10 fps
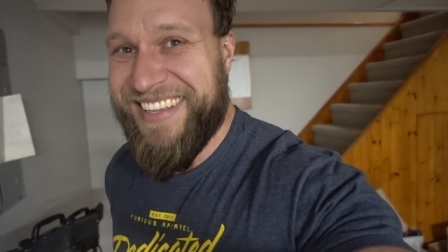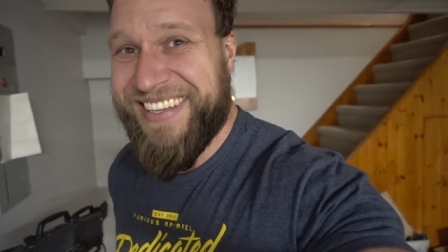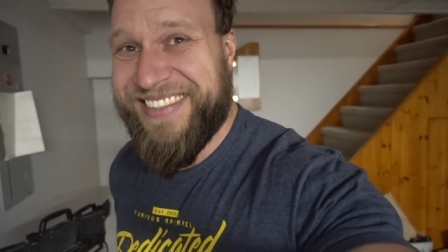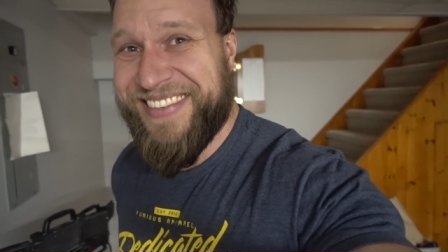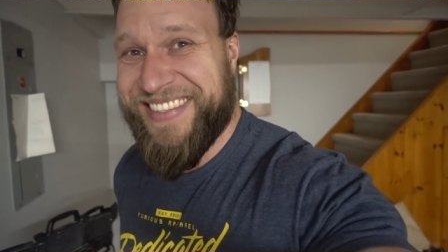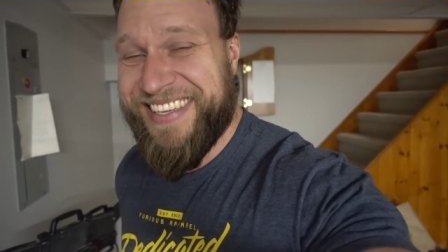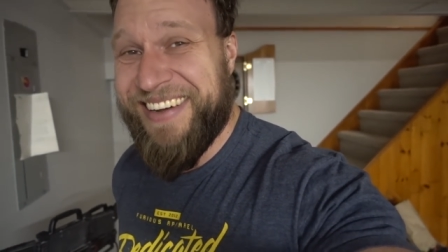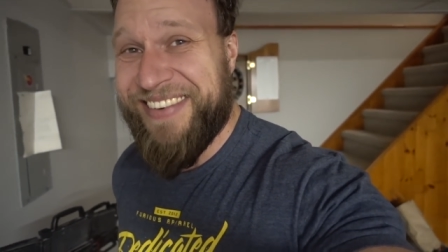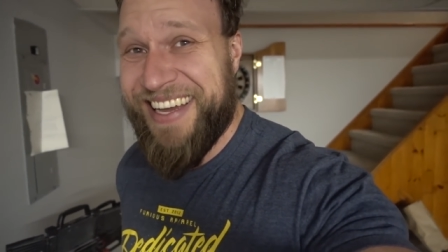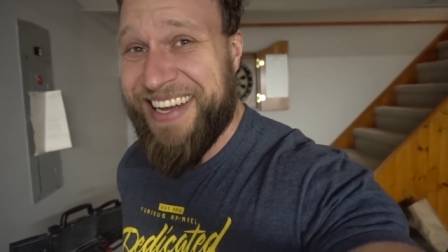That's what's
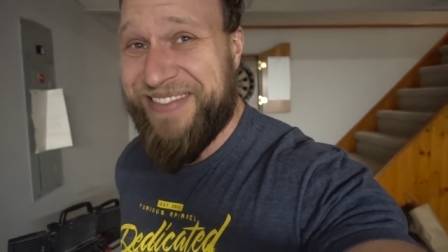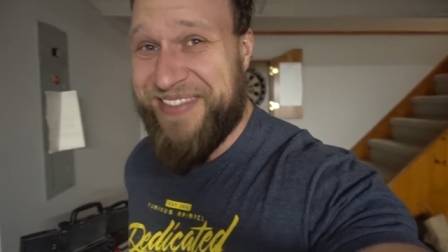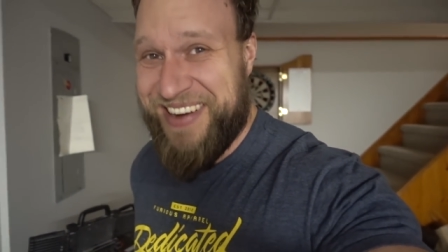coming out of my.